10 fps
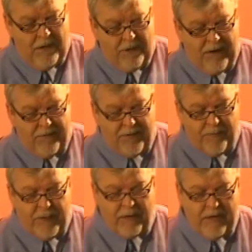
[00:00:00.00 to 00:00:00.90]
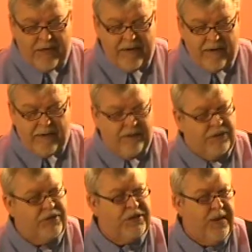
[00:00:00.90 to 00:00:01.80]
You have the ability
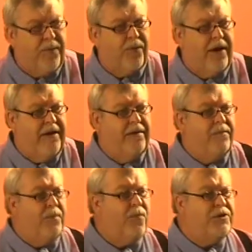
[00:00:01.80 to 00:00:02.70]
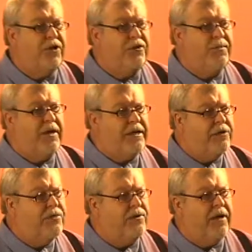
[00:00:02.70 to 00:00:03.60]
to separate, remember we talked about
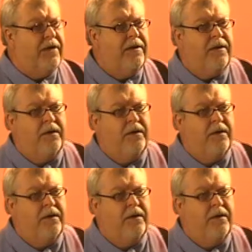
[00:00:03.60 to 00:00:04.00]
yesterday,